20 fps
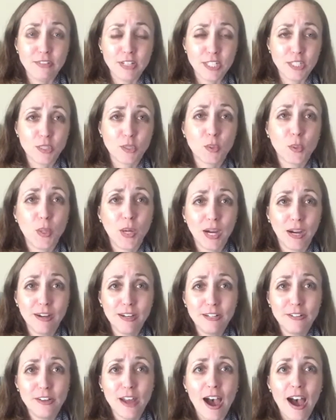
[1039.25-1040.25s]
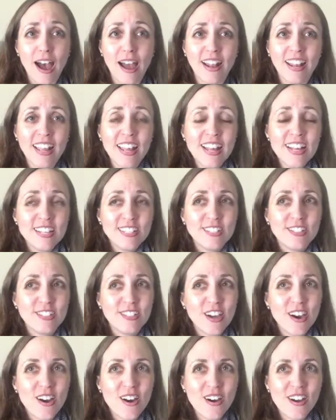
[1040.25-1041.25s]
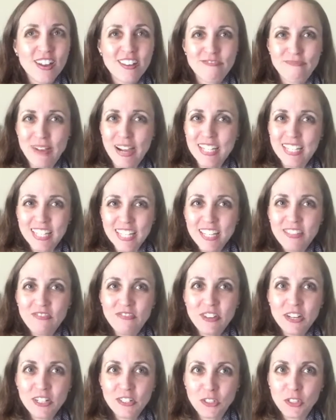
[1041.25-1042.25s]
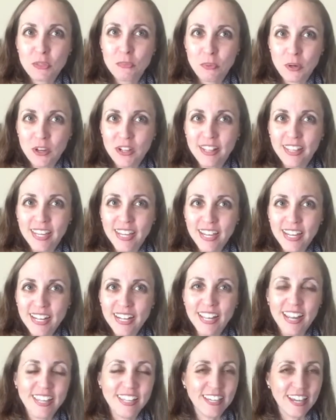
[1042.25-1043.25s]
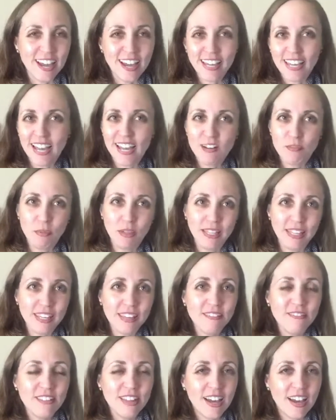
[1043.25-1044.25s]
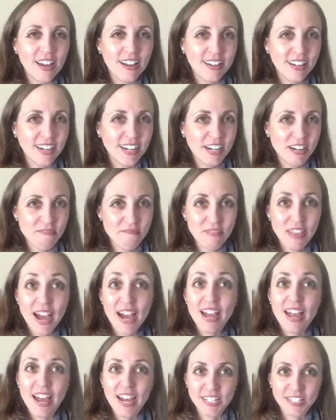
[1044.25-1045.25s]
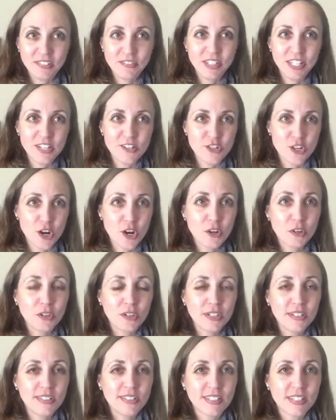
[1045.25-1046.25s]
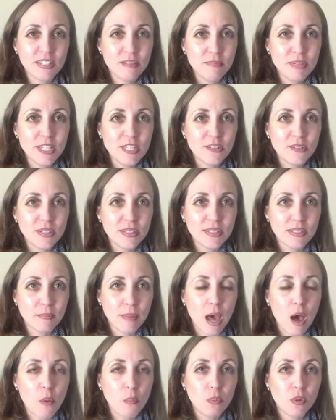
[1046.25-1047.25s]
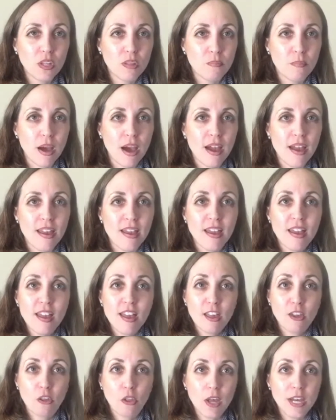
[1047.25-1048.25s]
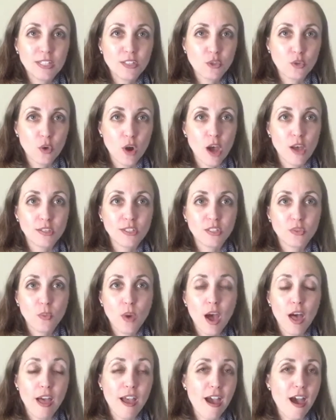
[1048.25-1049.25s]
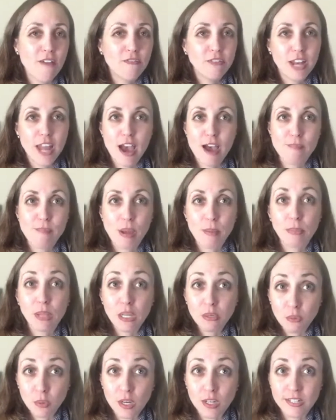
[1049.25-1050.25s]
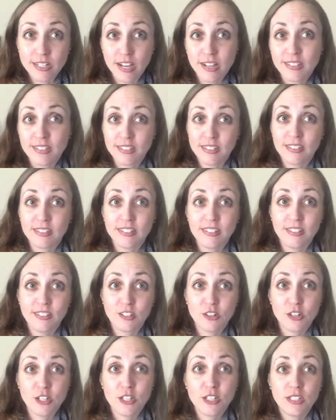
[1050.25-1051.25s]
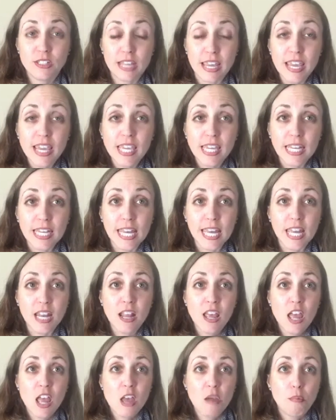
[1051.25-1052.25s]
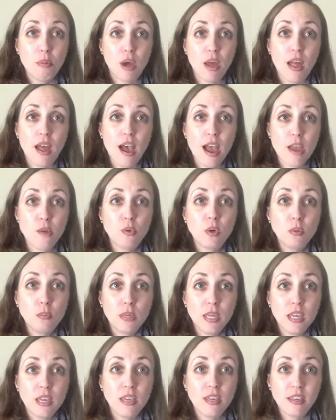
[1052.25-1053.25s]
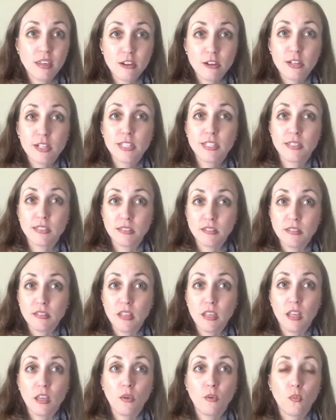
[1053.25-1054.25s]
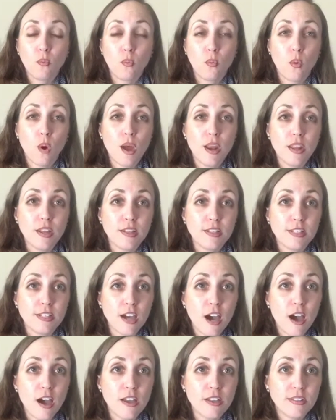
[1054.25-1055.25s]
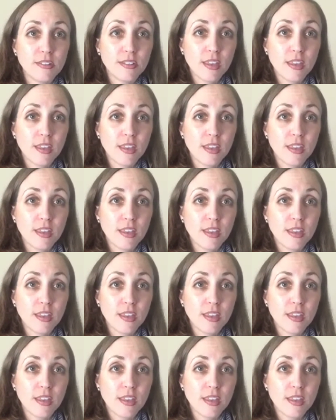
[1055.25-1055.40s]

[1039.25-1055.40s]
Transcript: I swear you not. So if my teeth feel super clean, I gotta believe that that activated charcoal is gonna be doing some help with my cholesterol as well. I haven't had my blood work done since I started taking it, but I will be curious to see what it does.